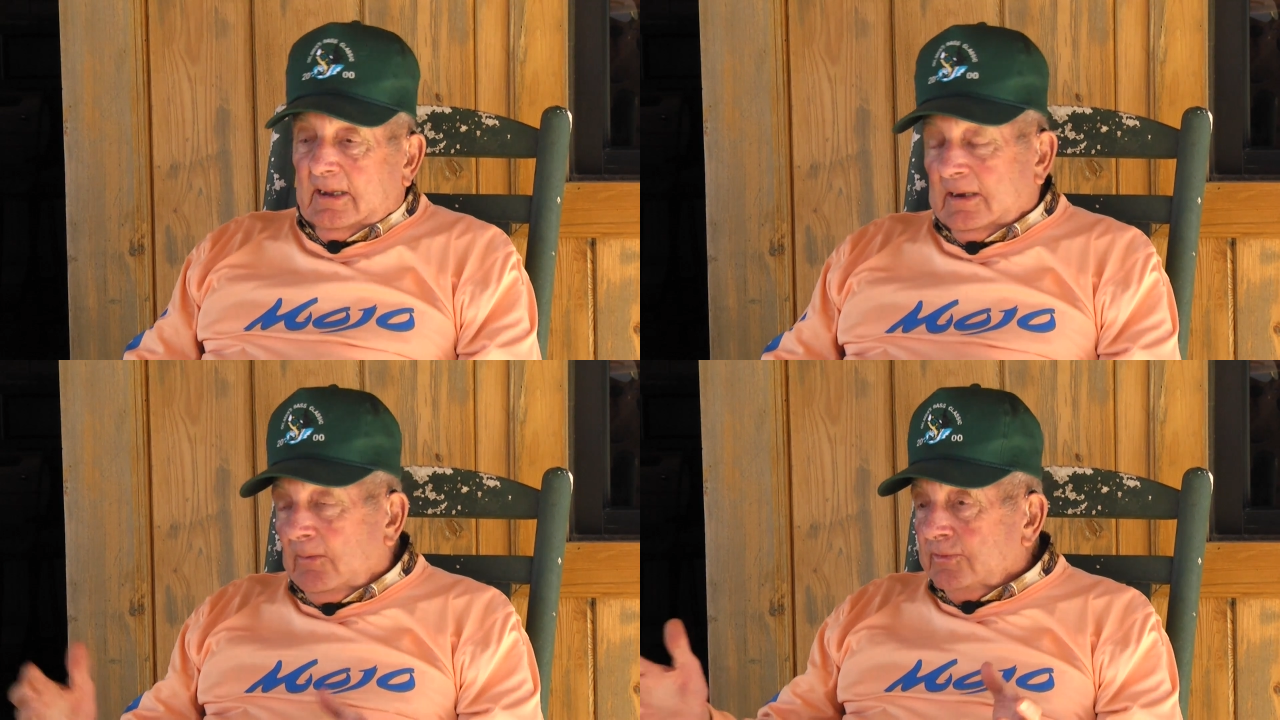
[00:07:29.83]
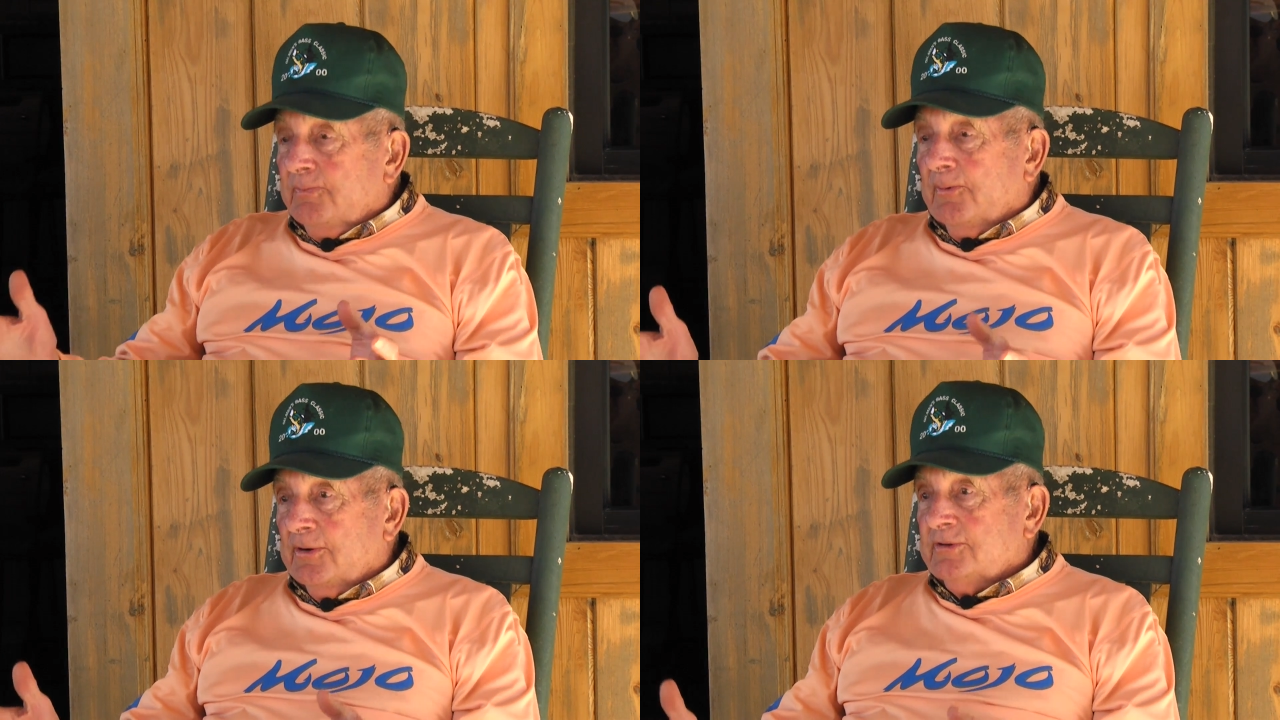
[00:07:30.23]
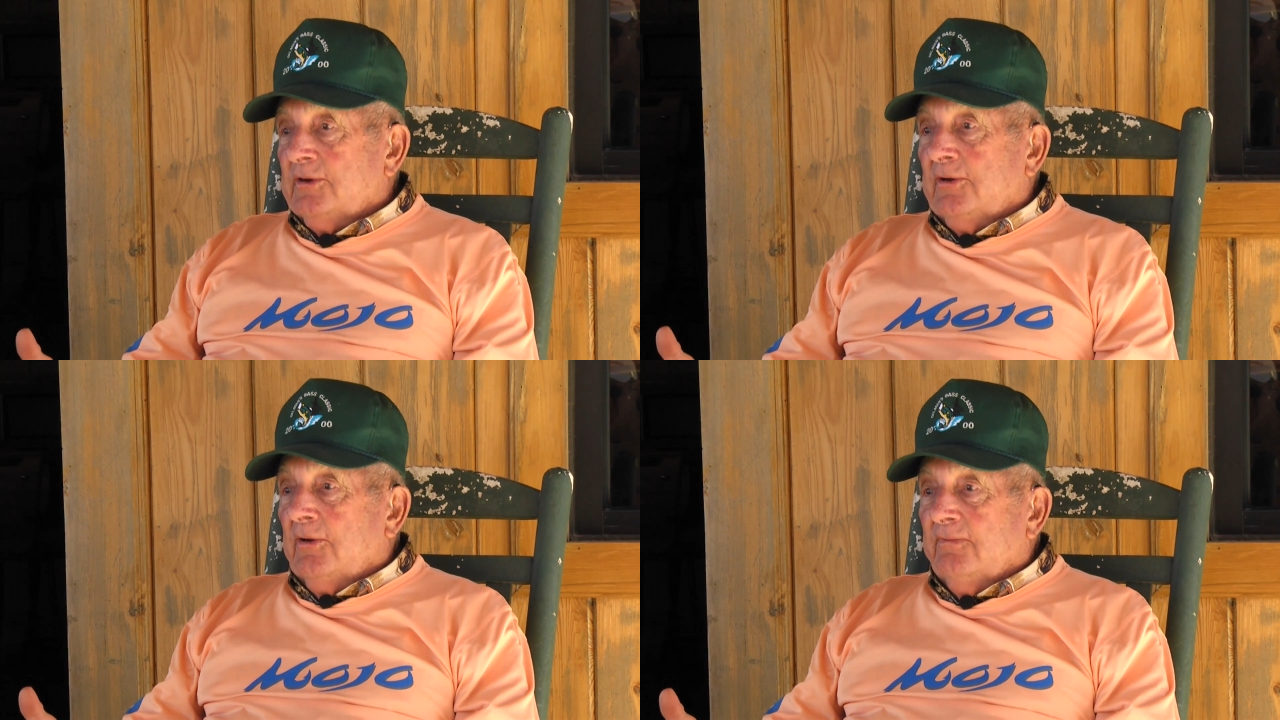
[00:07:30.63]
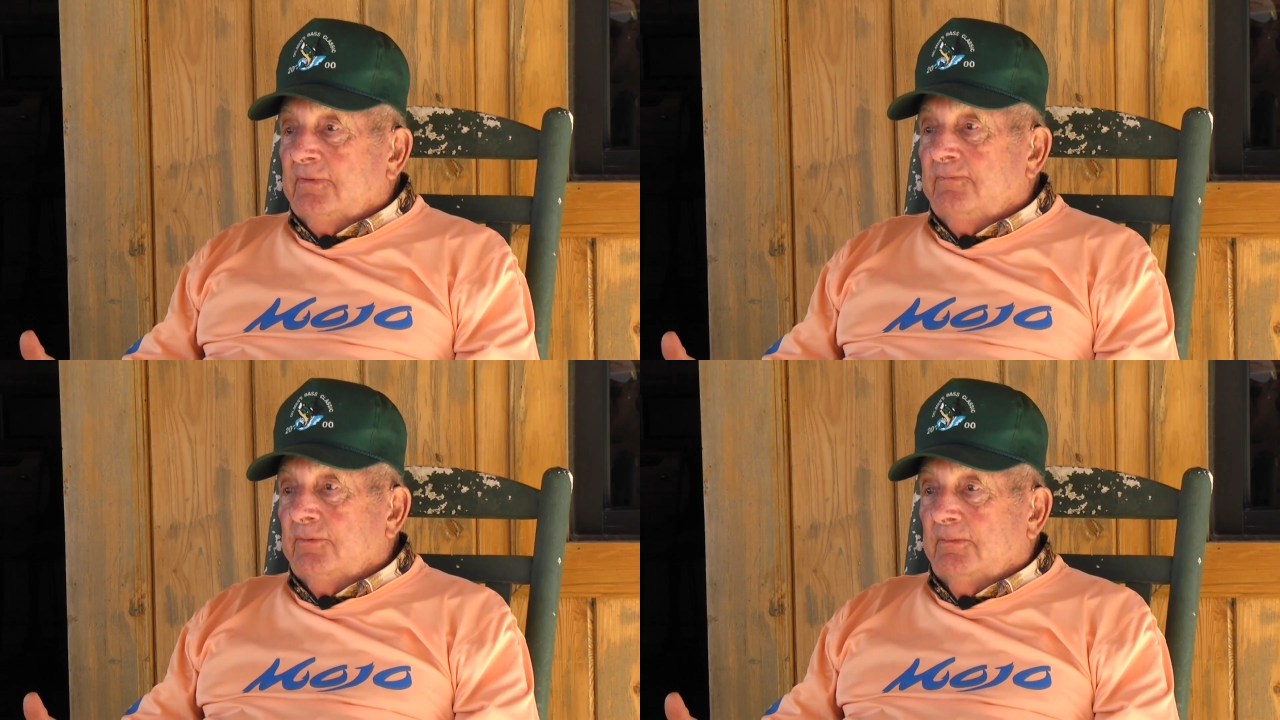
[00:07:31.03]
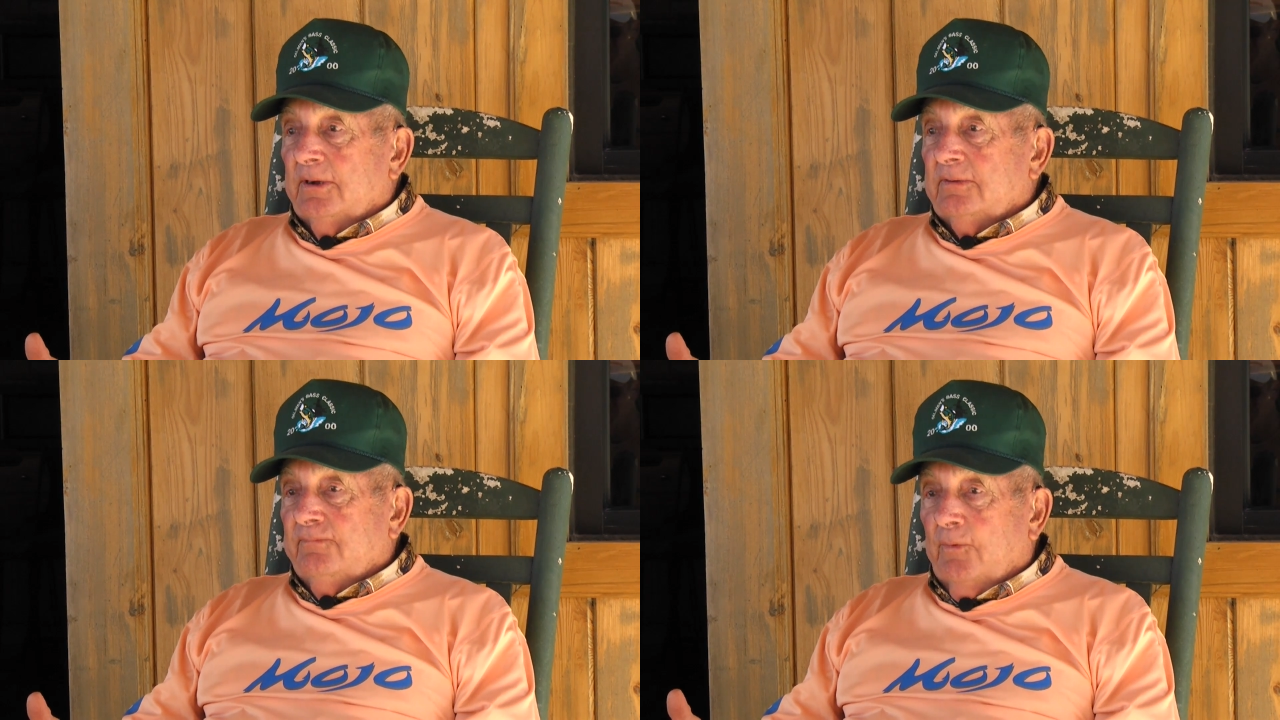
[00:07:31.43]
And I was president of it for
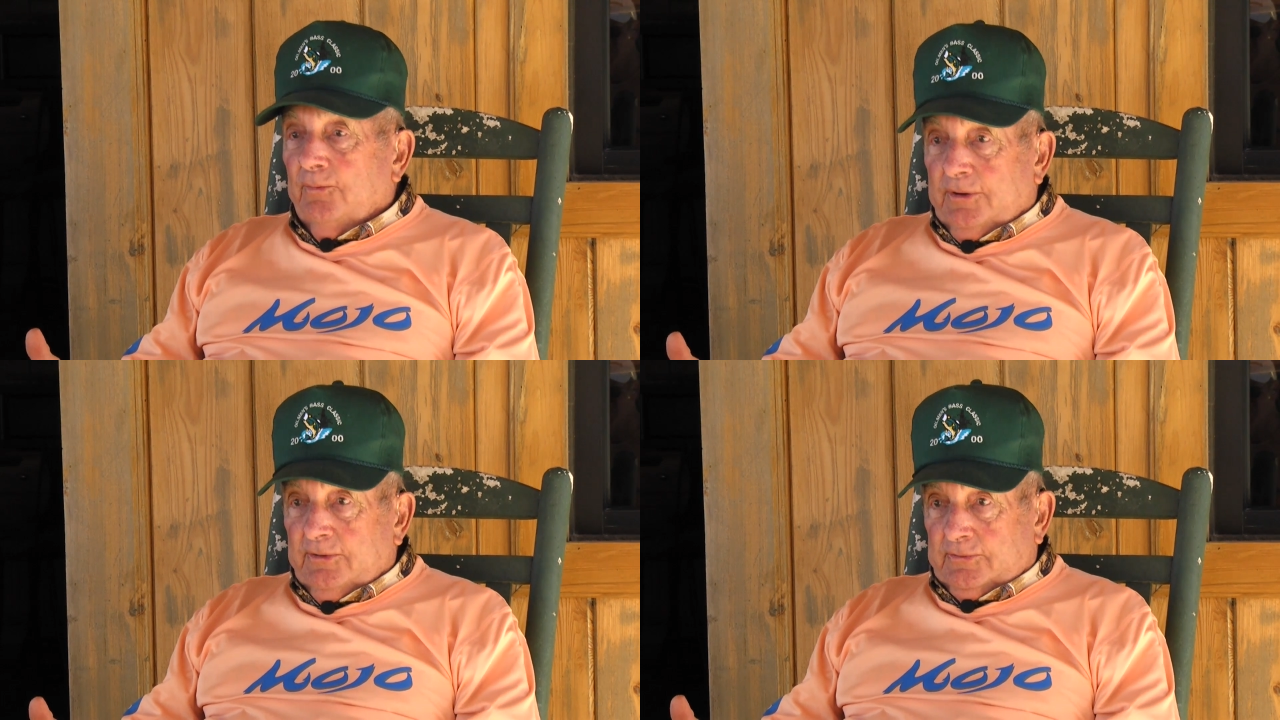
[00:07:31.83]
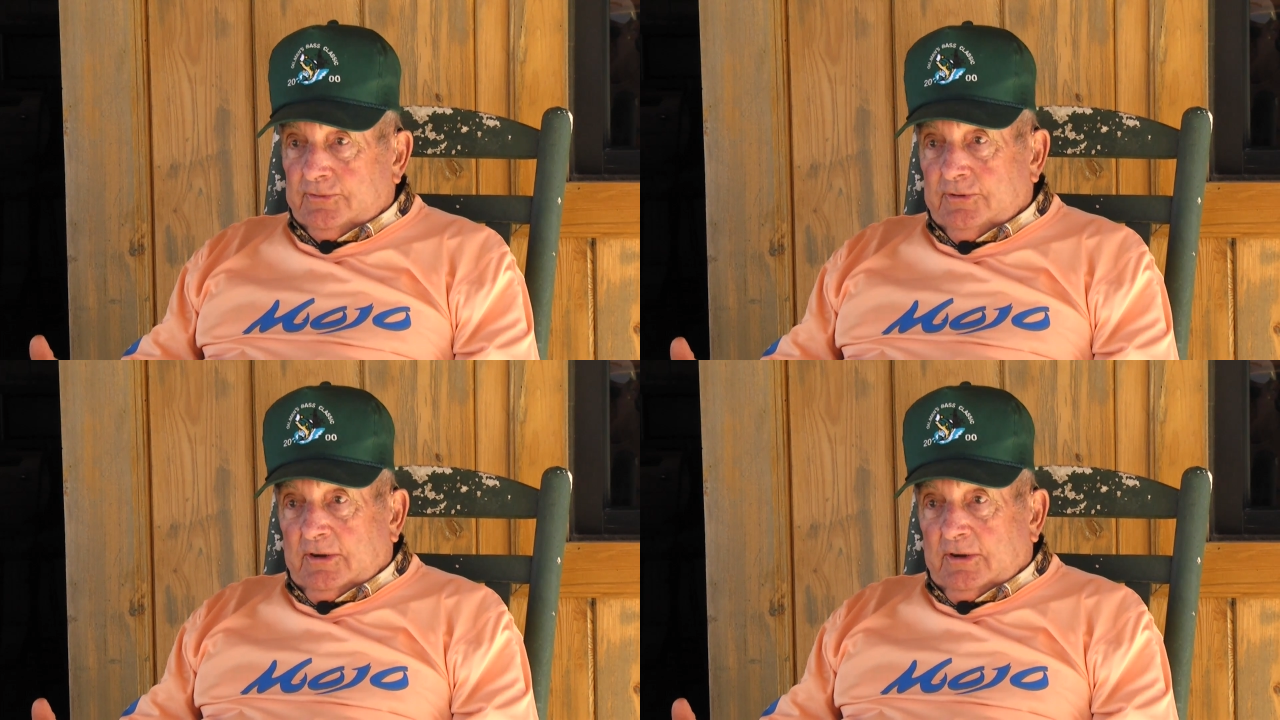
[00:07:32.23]
about four years.